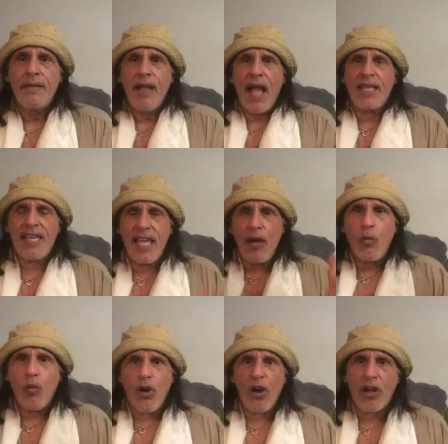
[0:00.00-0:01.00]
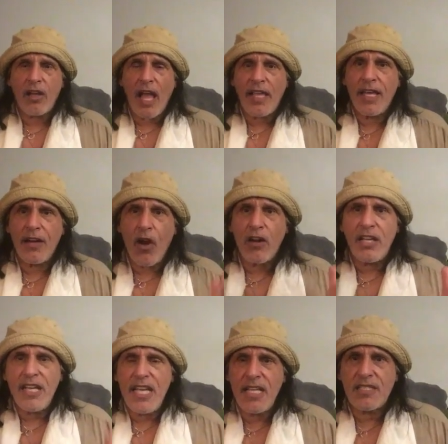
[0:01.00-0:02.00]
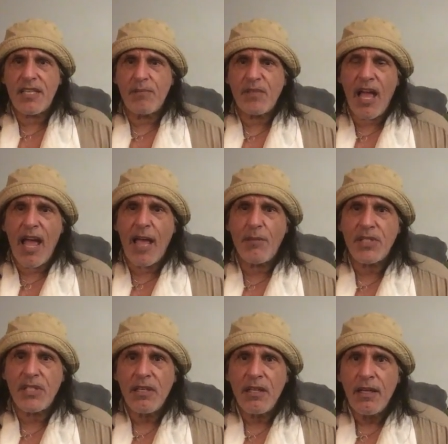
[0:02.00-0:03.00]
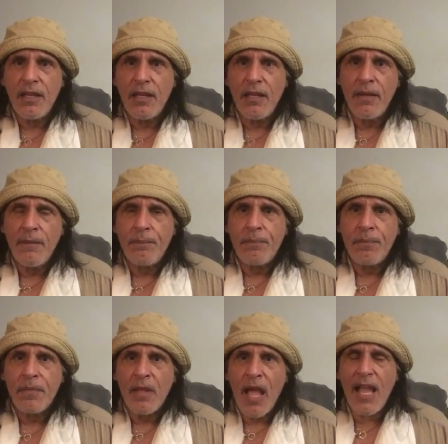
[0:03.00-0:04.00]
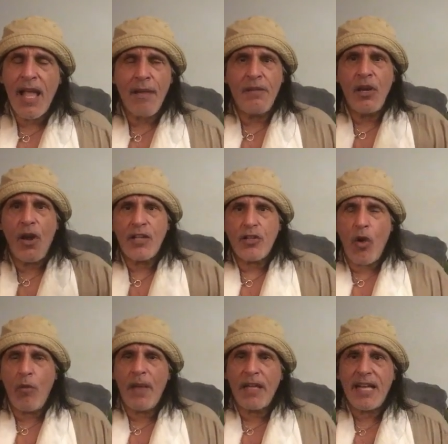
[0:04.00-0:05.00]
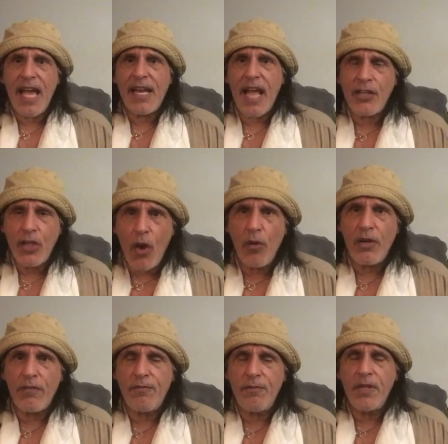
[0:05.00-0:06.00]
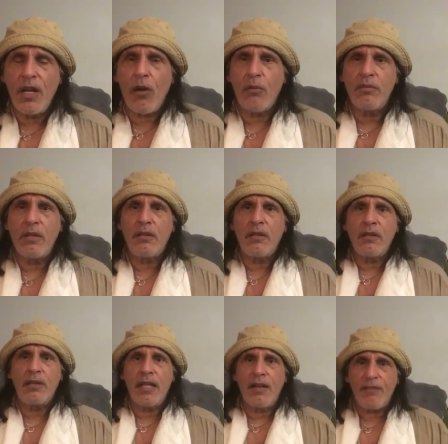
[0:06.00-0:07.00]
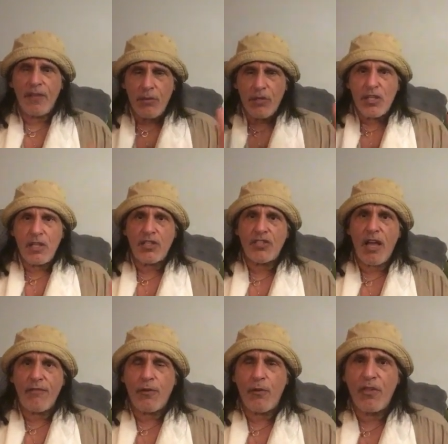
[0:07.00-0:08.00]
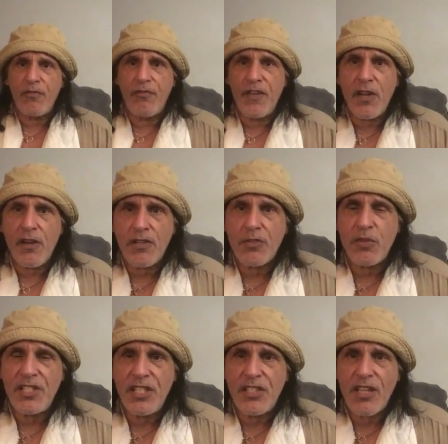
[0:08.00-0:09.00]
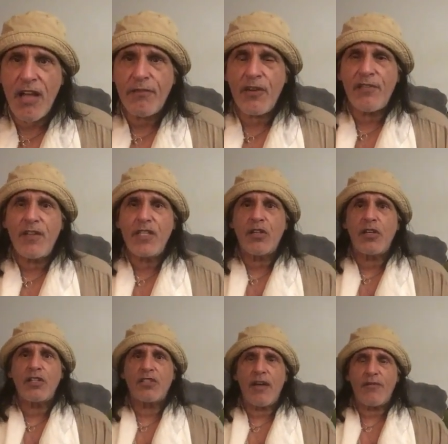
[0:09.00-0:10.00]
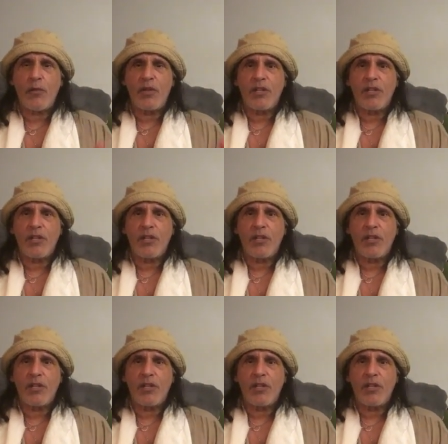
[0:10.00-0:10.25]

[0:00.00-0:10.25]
I can't work. I can hardly eat sometimes. I had, you know, I told my daddy I'd go in the, you know, if he was going to suffer with fears, which he suffered, if he's going to suffer with